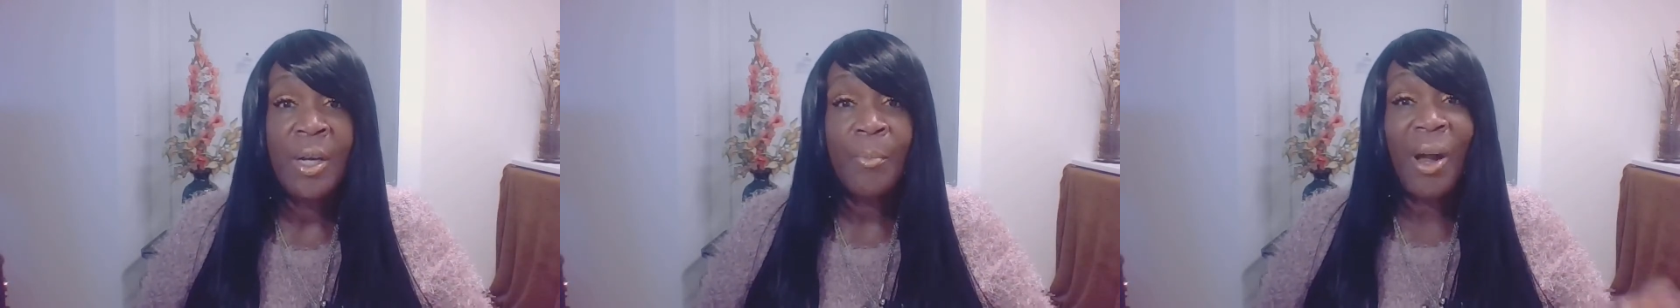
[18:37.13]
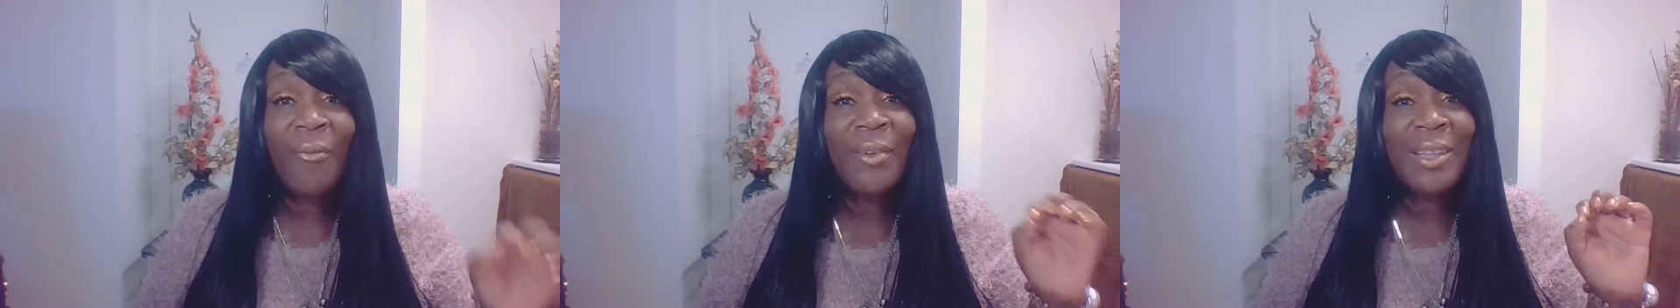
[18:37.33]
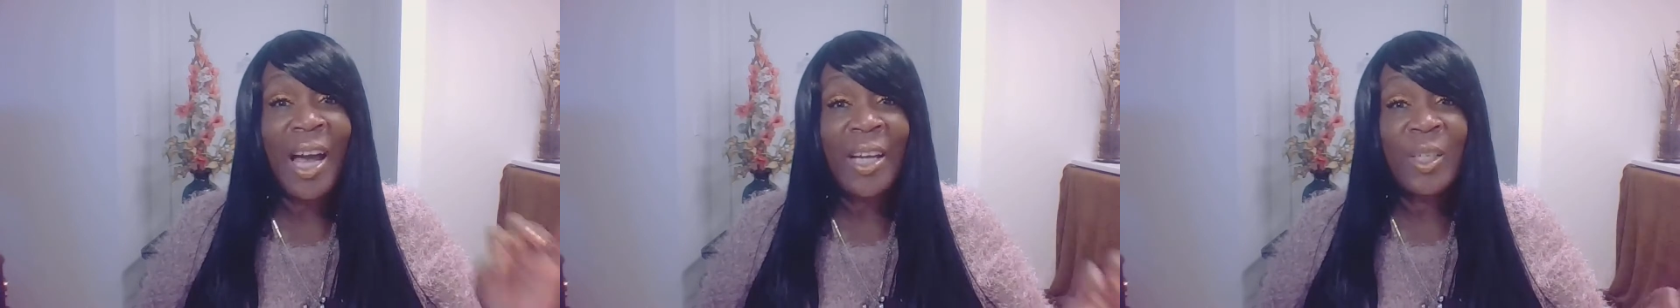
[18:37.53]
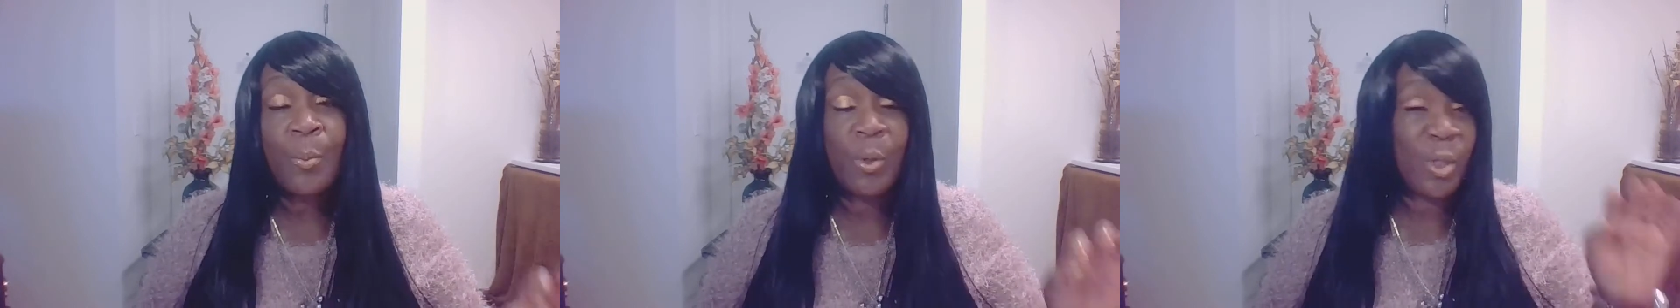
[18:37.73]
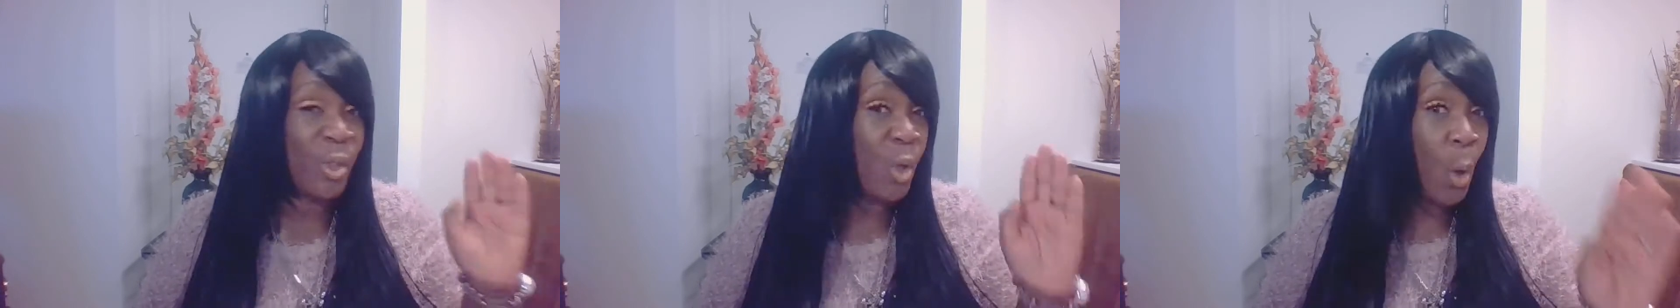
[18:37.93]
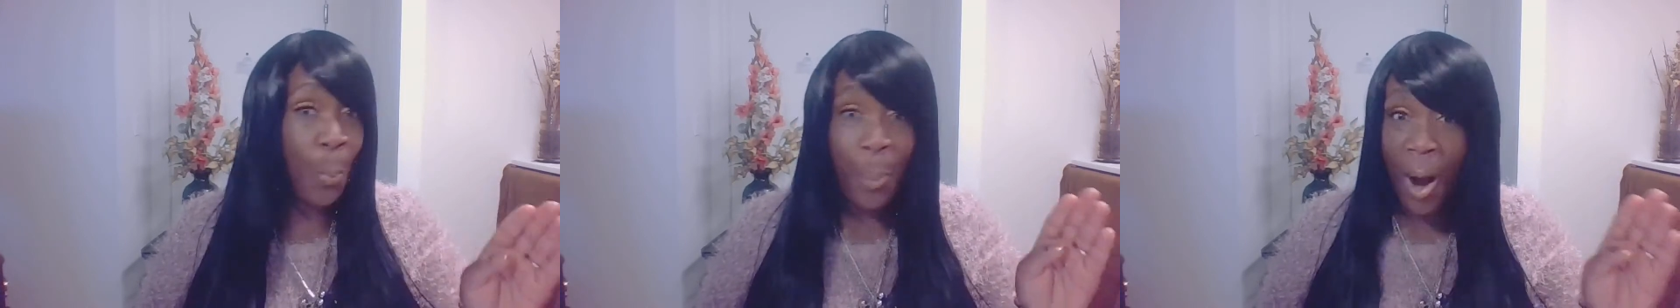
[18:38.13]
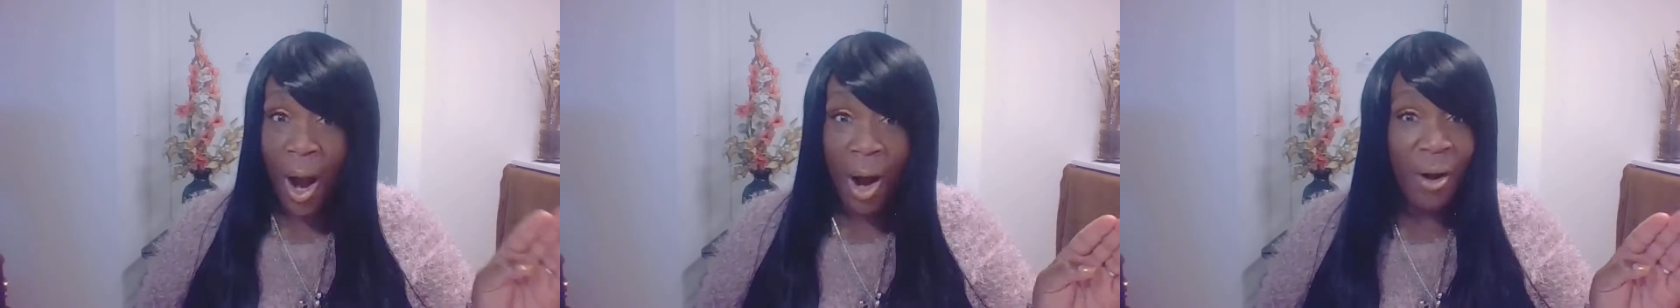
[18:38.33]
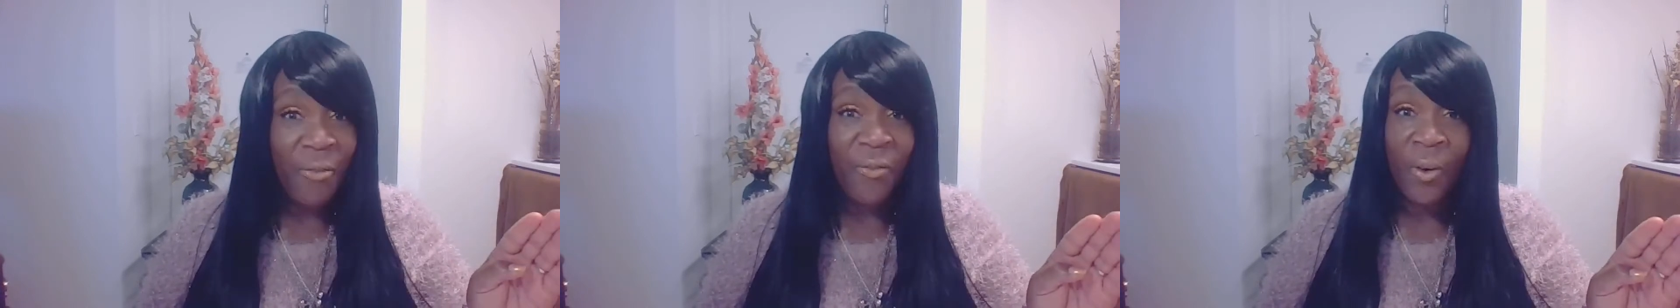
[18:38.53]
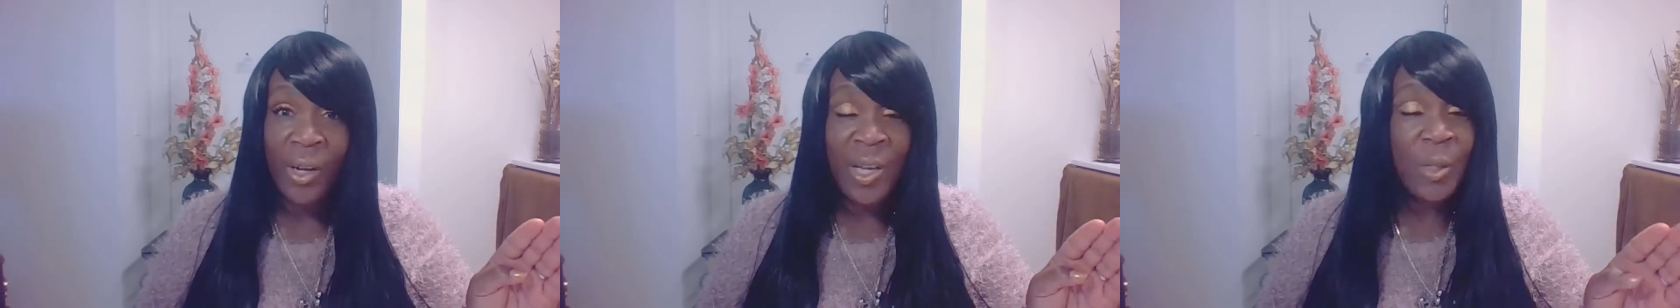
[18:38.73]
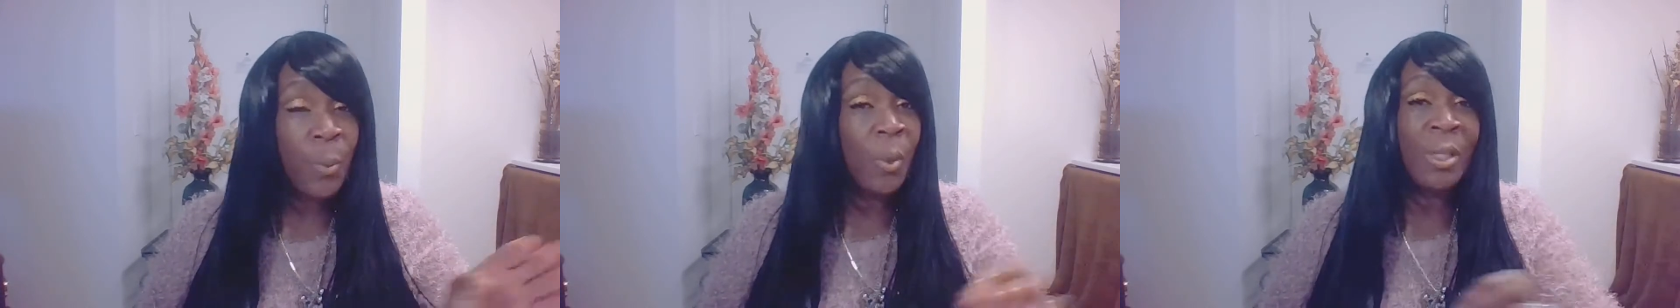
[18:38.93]
Prophet Elijah was so powerful.
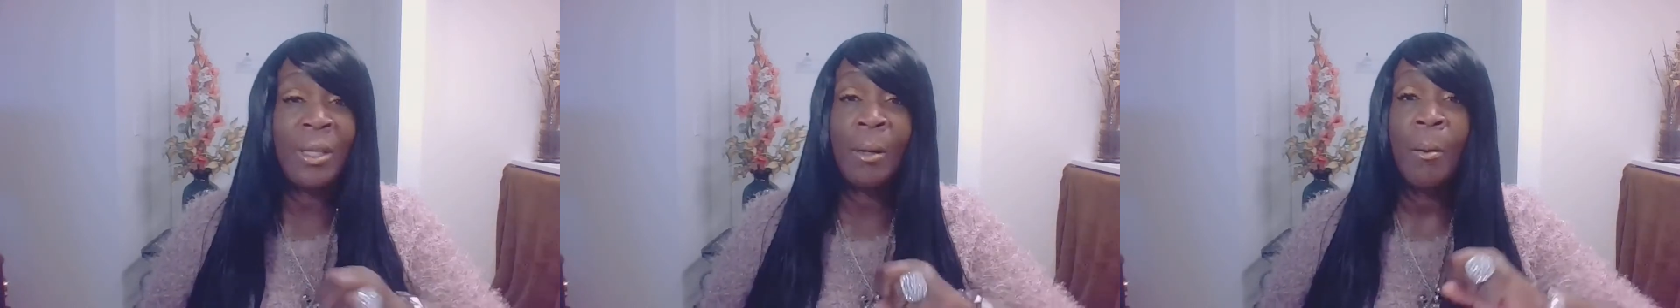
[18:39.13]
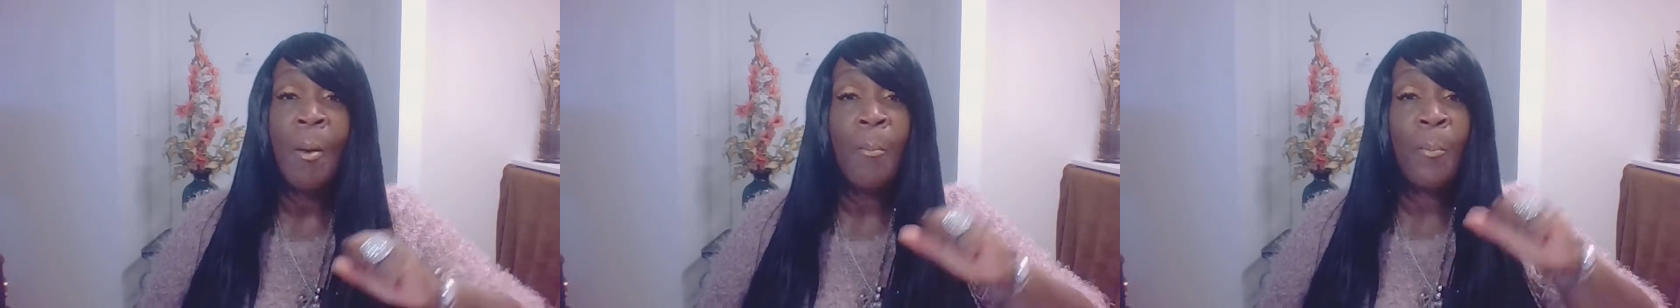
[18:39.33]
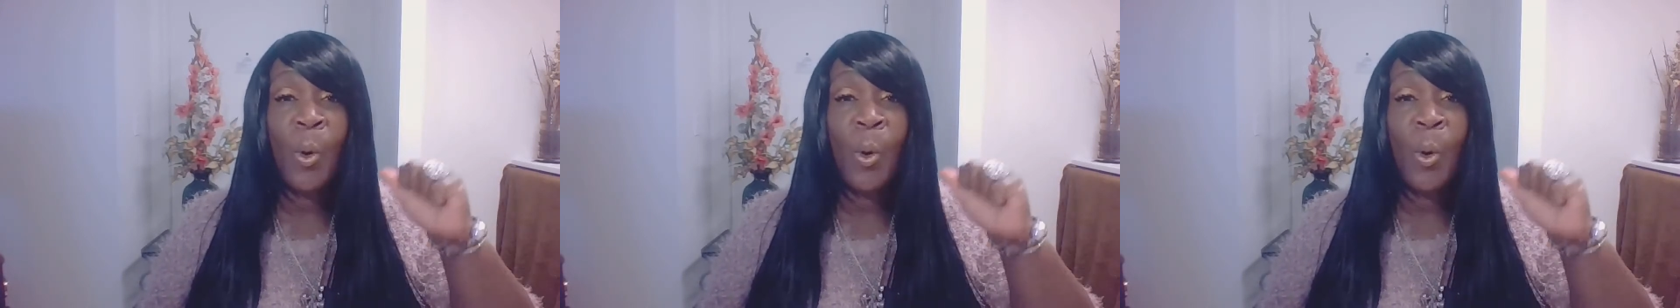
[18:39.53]
He's one of the